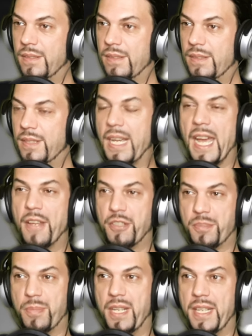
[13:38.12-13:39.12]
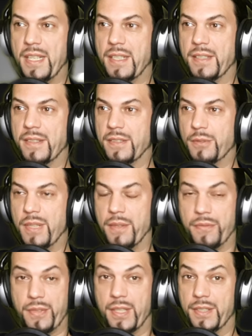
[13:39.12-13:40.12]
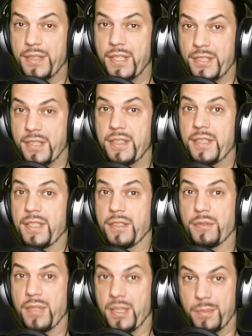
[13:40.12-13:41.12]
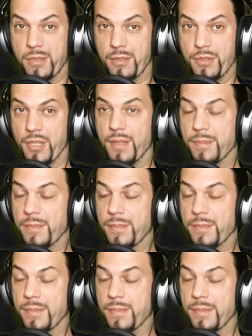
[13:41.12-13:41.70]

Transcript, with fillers: The guy who's playing Renfield does an incredible job.